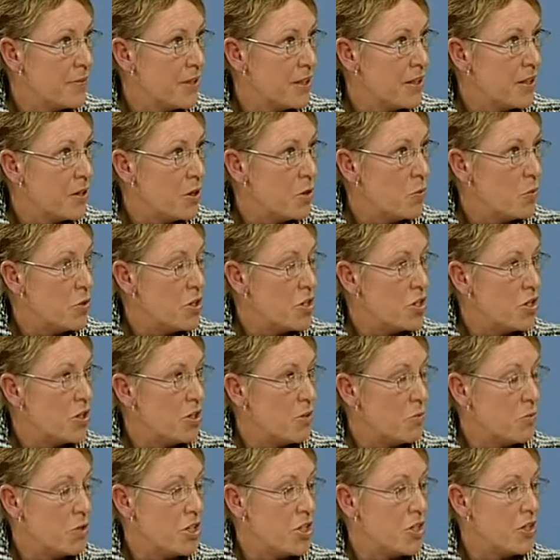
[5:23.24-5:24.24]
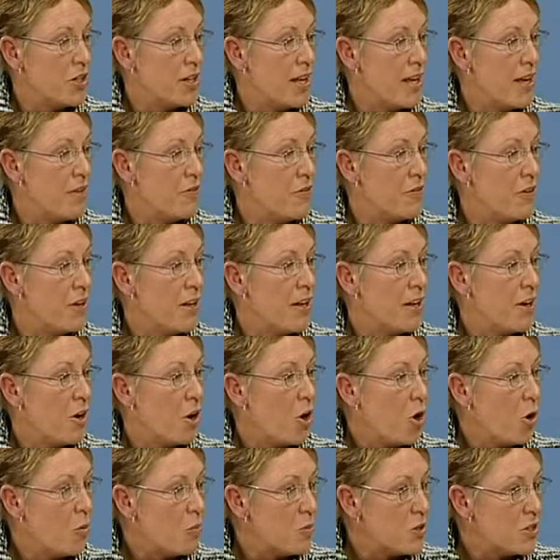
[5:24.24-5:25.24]
Okay. We should have
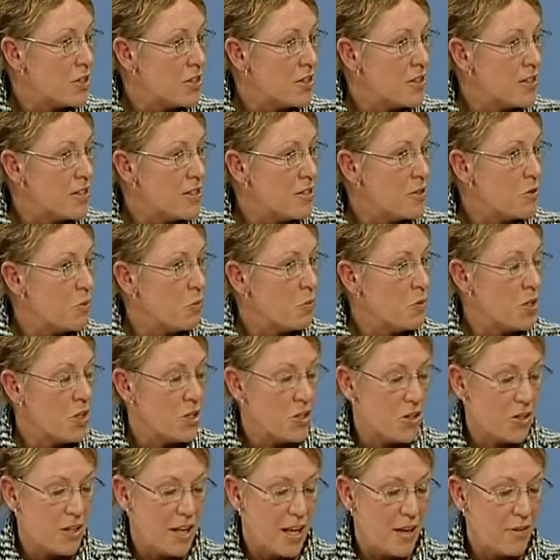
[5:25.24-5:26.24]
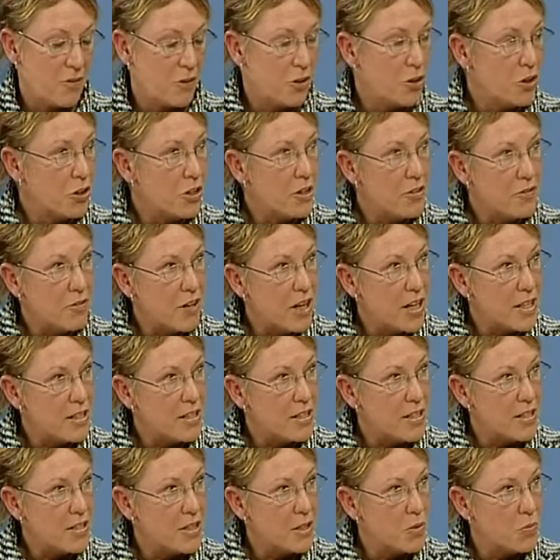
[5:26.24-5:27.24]
options, we should have good
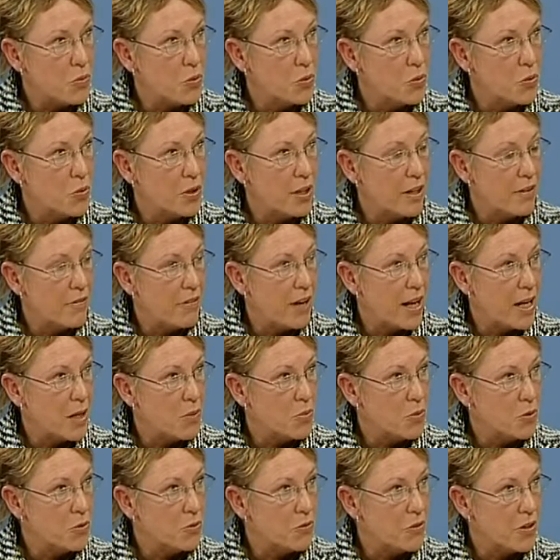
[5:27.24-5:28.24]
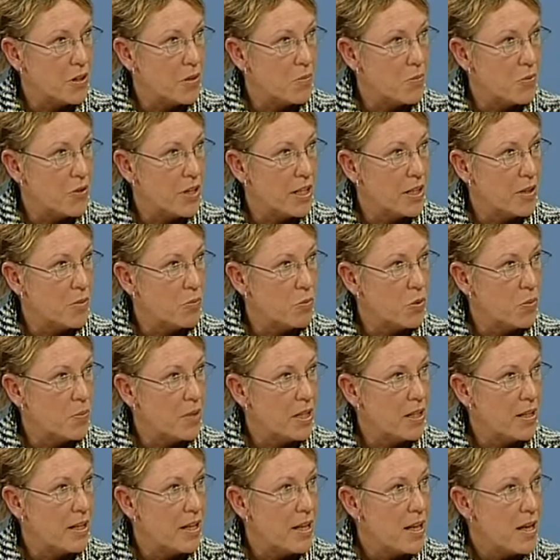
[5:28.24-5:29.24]
advice and support available for the pregnant
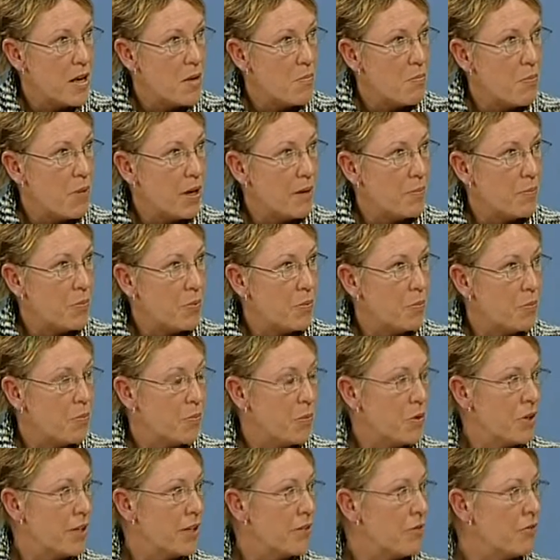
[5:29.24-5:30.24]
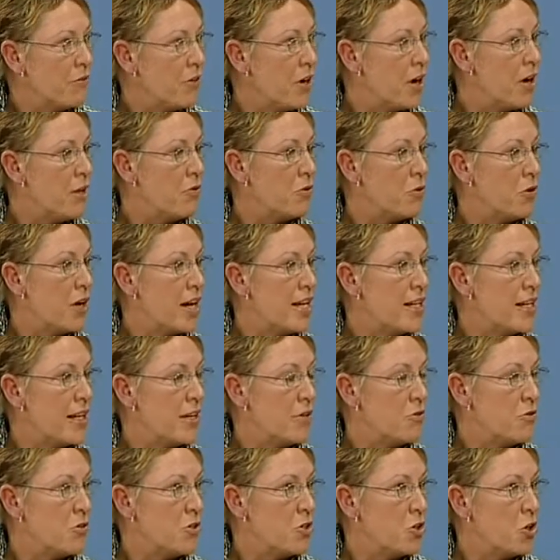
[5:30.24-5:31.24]
woman, but putting $500 or
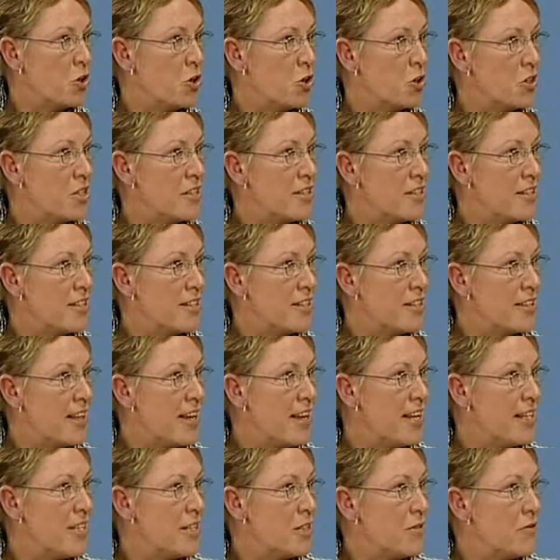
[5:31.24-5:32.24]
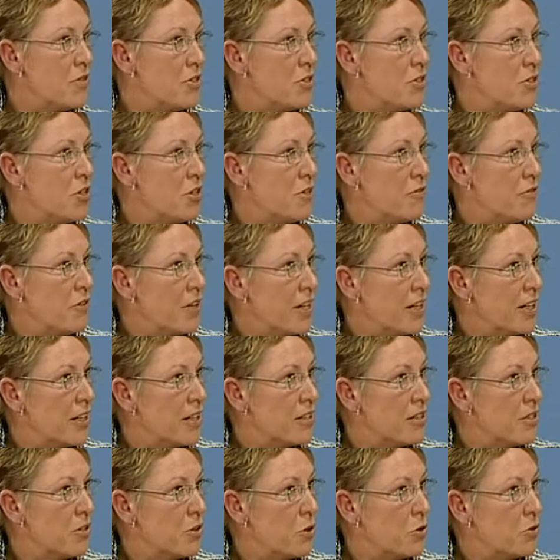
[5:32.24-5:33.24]
$800 into the hands of a certifying
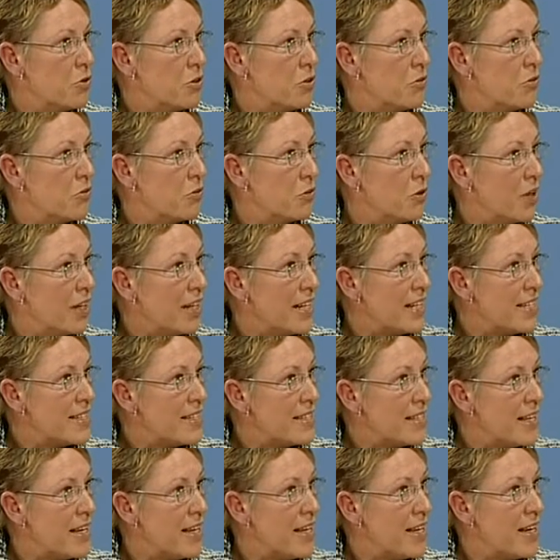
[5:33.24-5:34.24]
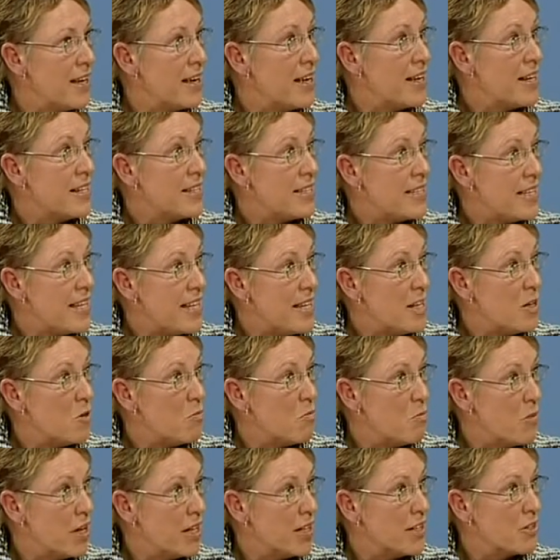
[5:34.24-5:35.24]
consultant for a less than
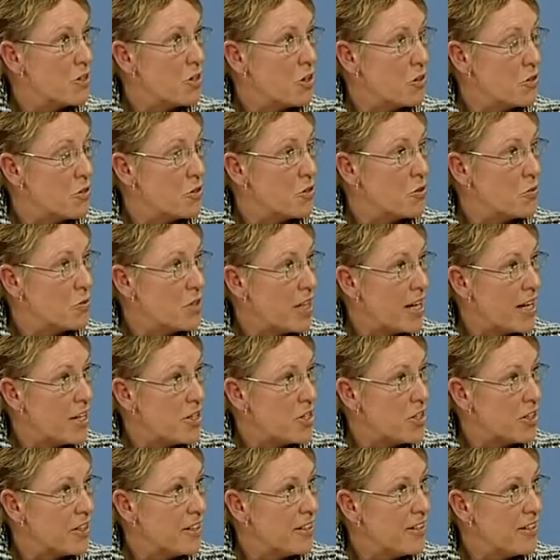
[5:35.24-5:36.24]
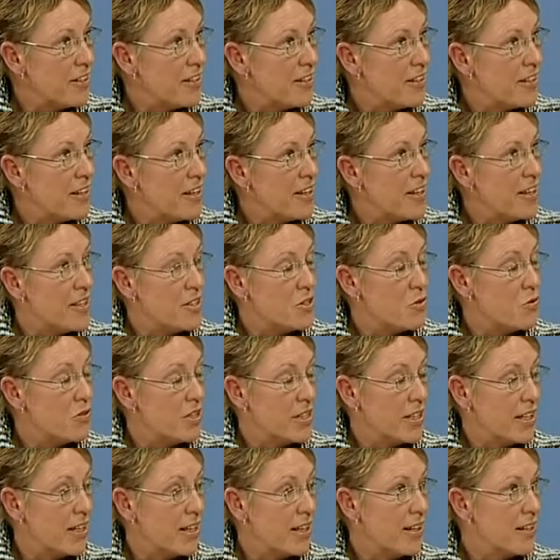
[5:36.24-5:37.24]
10-minute consultation is
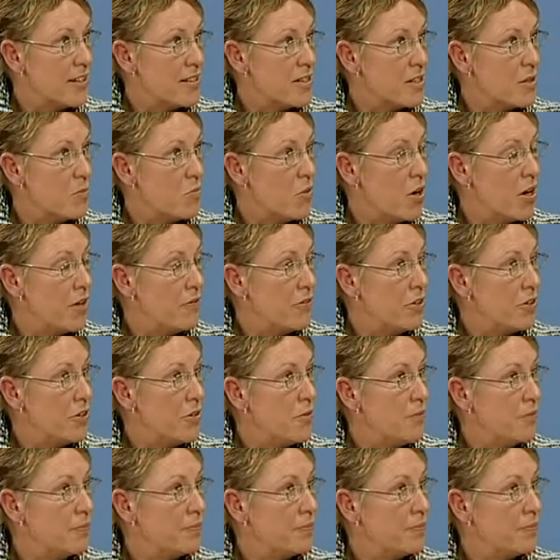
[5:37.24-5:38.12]
ridiculous in my view.